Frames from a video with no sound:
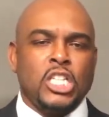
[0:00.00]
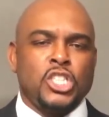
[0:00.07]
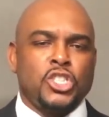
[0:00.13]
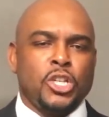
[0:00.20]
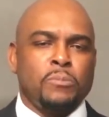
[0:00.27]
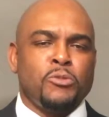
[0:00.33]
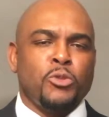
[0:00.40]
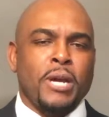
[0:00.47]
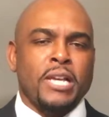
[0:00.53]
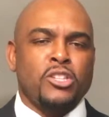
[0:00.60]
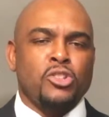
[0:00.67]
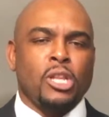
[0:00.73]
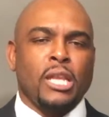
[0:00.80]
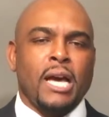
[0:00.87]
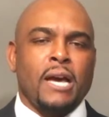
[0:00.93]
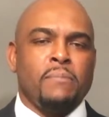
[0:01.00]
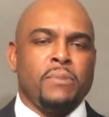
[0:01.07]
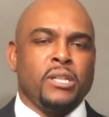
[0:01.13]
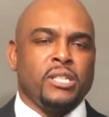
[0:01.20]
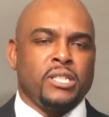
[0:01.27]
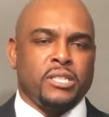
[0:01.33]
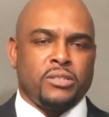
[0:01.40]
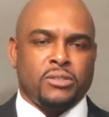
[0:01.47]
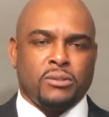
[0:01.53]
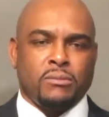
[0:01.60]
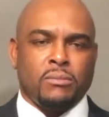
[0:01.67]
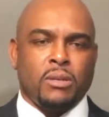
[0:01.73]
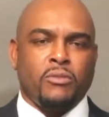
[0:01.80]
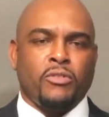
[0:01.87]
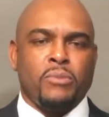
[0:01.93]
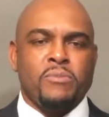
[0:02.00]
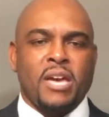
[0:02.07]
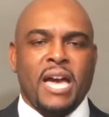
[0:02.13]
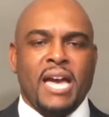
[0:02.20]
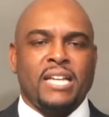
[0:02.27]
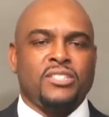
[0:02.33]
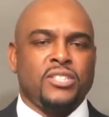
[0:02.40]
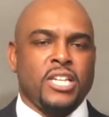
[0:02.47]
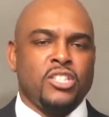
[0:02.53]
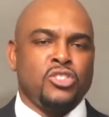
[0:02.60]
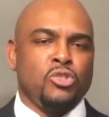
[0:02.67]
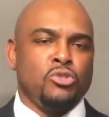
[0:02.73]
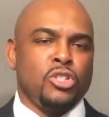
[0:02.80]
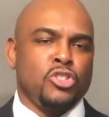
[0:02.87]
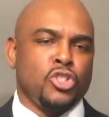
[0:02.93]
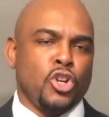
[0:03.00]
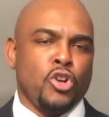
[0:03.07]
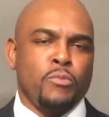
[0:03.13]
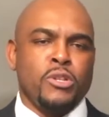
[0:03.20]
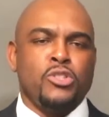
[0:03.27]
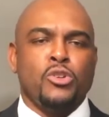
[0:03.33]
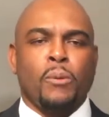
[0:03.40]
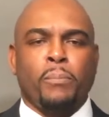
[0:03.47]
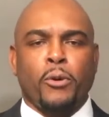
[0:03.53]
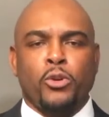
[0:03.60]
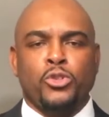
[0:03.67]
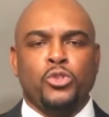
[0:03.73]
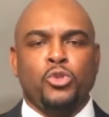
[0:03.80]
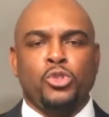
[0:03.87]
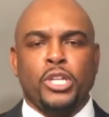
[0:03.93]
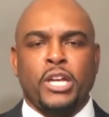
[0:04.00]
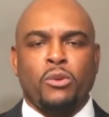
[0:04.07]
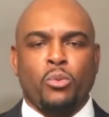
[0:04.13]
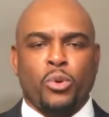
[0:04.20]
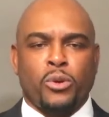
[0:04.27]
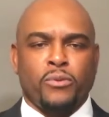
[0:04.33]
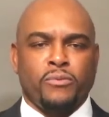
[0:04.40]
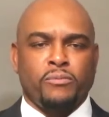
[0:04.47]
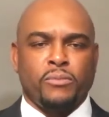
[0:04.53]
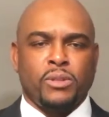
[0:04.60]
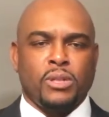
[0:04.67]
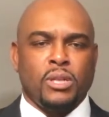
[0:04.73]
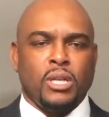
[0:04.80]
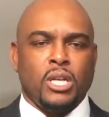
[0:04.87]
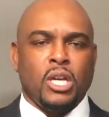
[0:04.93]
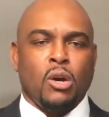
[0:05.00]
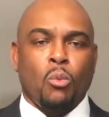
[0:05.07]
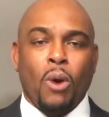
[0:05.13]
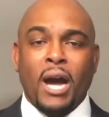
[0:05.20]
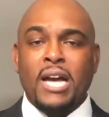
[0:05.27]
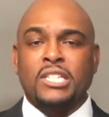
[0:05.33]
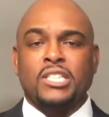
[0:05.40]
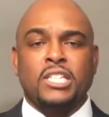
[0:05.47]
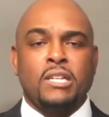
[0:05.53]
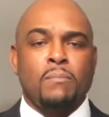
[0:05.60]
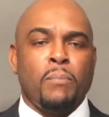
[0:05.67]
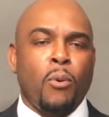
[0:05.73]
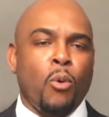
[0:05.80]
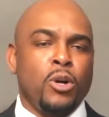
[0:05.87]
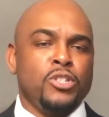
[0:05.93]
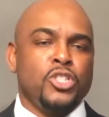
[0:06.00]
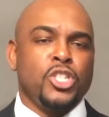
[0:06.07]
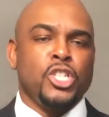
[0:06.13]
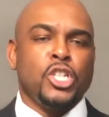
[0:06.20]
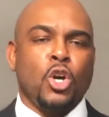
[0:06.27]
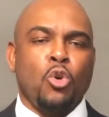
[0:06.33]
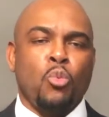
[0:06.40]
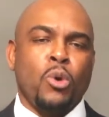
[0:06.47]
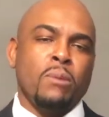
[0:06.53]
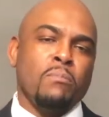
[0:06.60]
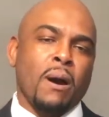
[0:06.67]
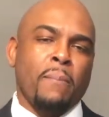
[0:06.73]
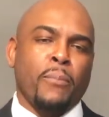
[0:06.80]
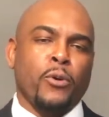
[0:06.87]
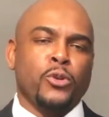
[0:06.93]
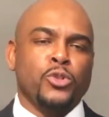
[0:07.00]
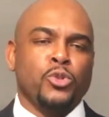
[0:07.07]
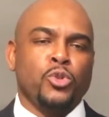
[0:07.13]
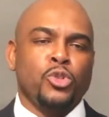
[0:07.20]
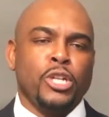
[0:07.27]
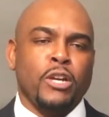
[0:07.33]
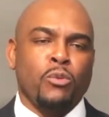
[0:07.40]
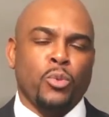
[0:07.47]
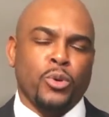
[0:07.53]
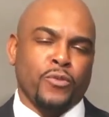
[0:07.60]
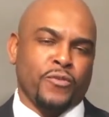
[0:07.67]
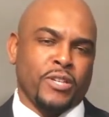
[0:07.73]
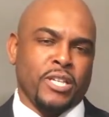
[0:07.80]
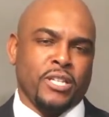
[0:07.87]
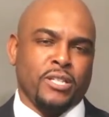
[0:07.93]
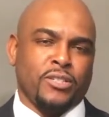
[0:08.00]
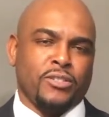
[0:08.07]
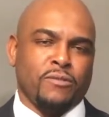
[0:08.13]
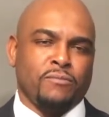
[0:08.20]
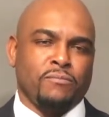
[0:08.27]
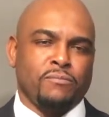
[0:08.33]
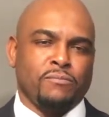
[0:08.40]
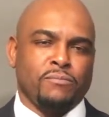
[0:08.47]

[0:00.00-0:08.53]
Subtract your liabilities from your assets to determine your personal net worth. Why is it important to know what my personal net worth is?